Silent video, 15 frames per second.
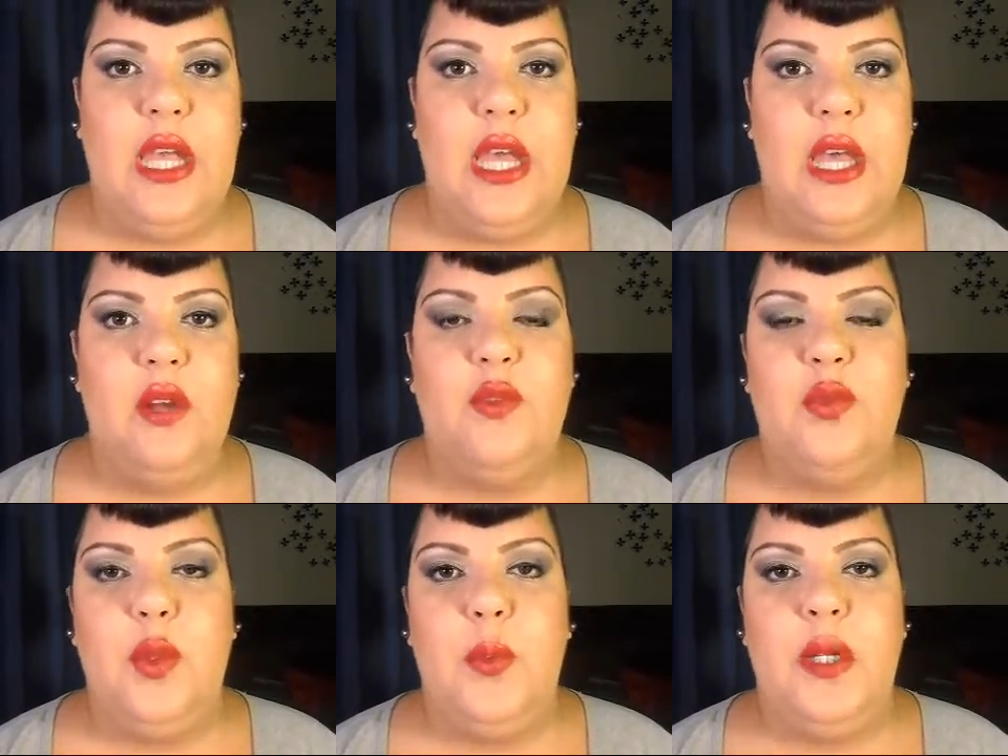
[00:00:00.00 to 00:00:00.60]
I had
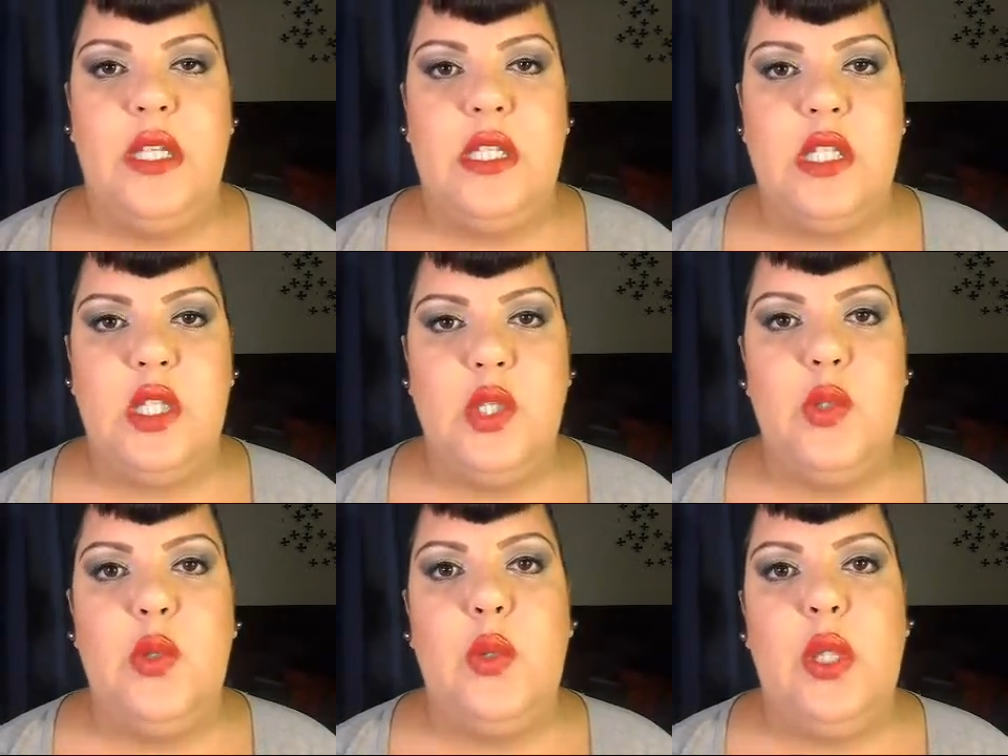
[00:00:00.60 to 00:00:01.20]
a few minutes
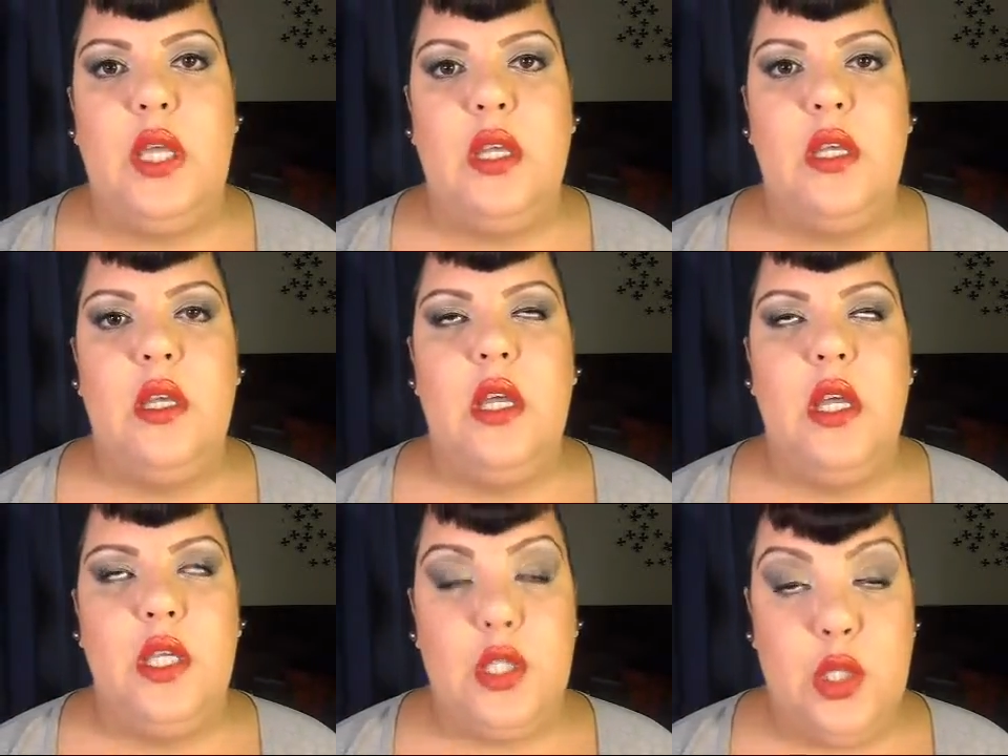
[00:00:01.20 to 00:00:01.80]
to do
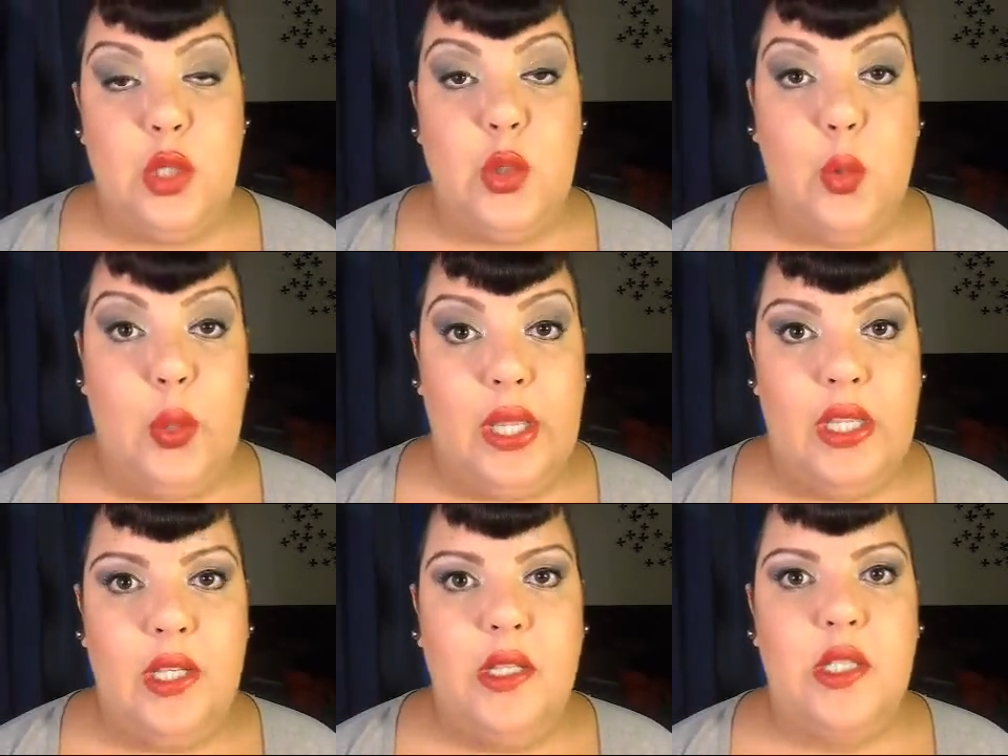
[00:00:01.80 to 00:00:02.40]

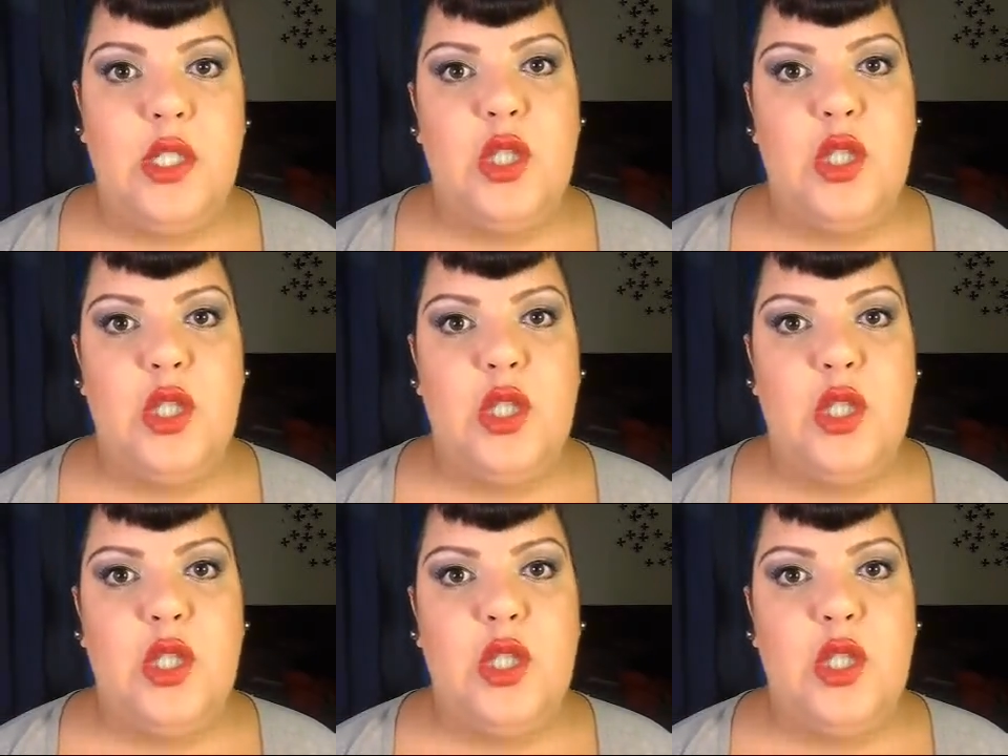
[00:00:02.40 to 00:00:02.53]
it,